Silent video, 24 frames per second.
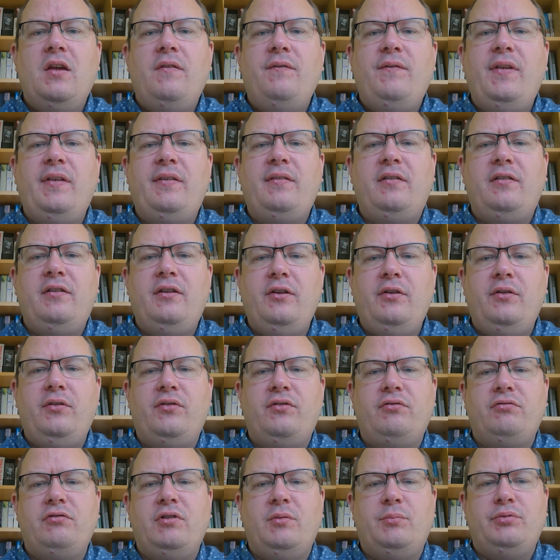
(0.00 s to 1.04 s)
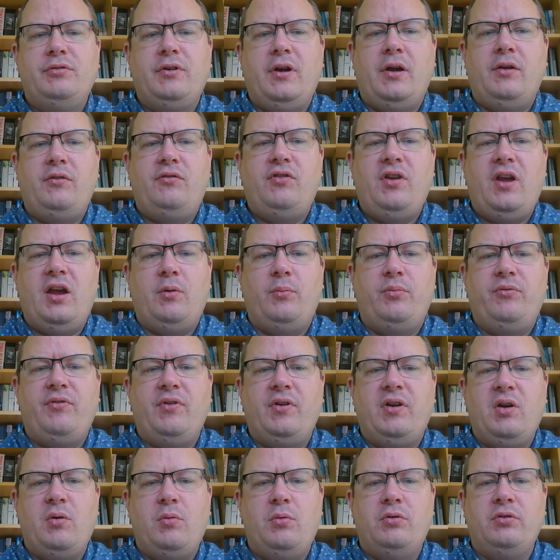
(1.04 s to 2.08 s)
This looser approach helps the
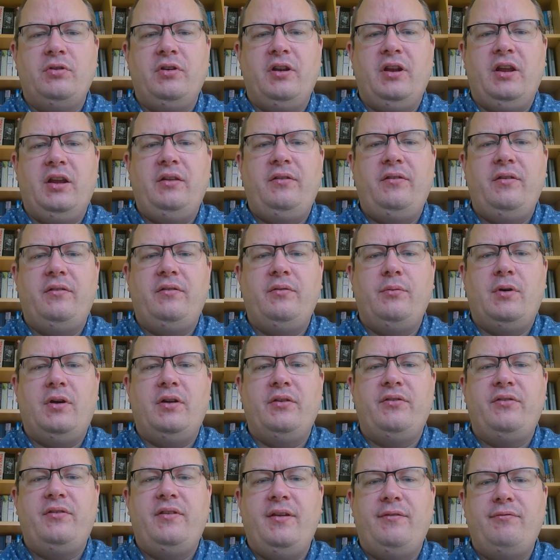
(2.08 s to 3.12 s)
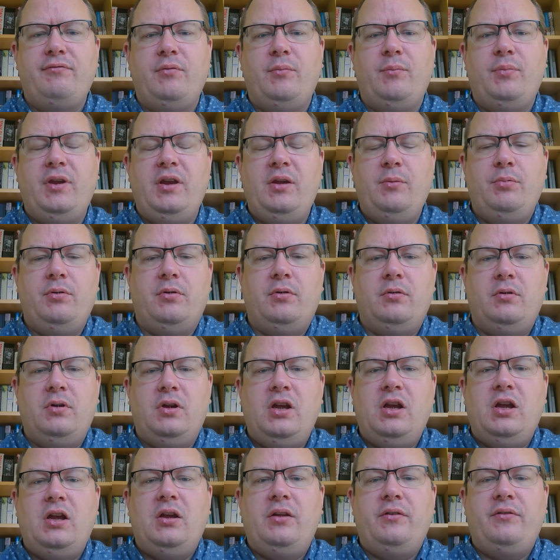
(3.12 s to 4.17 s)
coordinator to ask different people
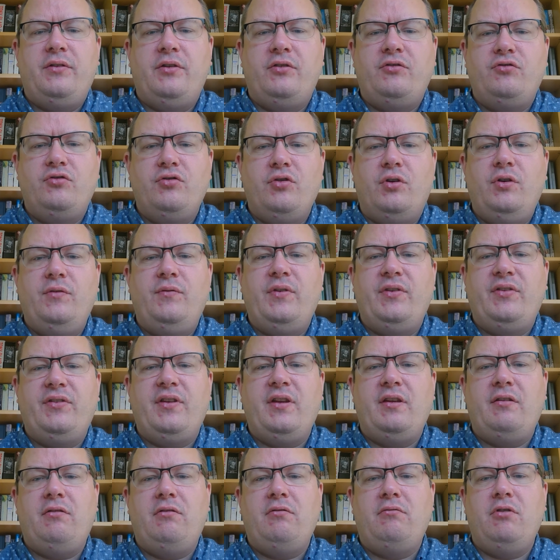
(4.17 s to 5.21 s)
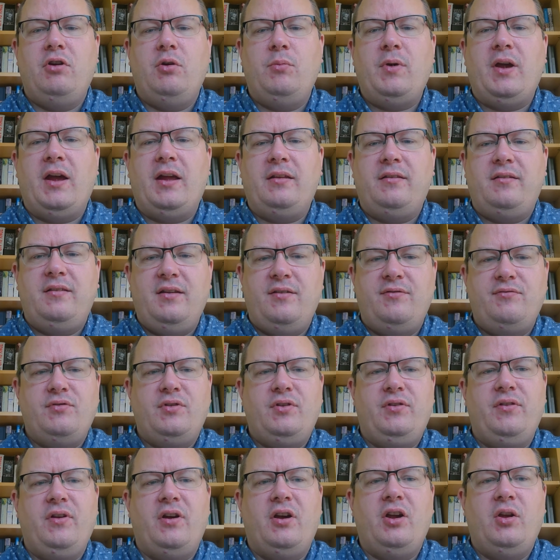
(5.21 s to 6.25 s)
to join the steering group at
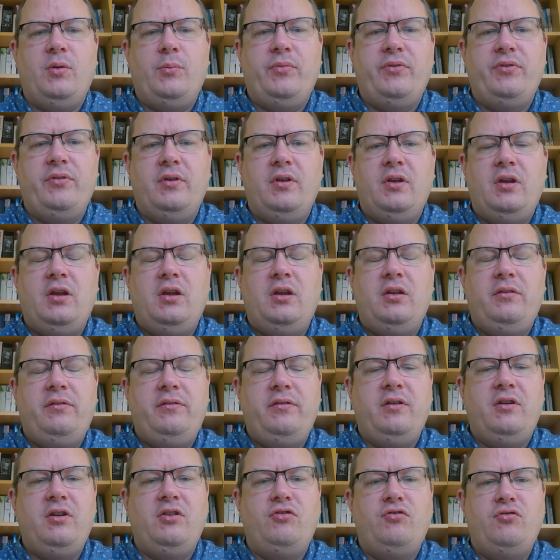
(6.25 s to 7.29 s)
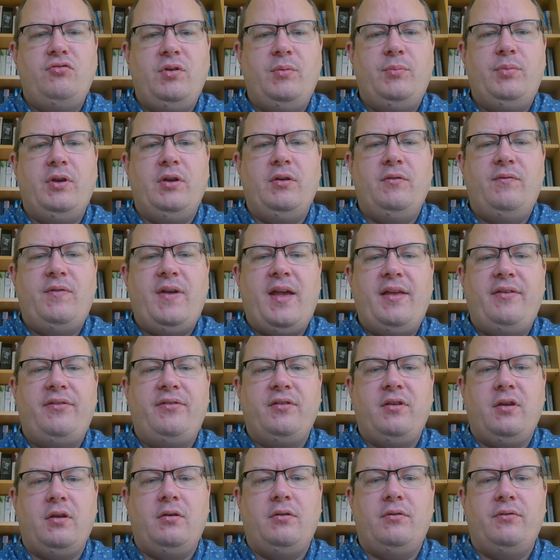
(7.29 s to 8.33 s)
different times to contribute their
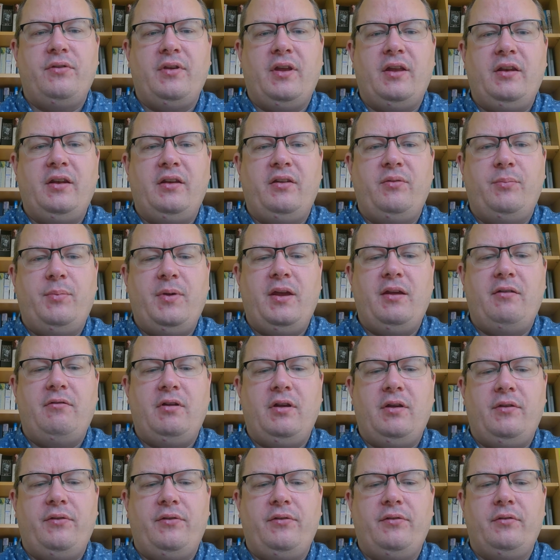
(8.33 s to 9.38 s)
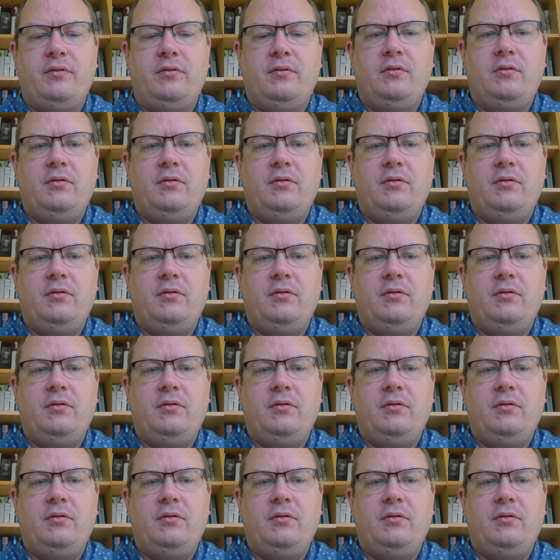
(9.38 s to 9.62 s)
skills and experience.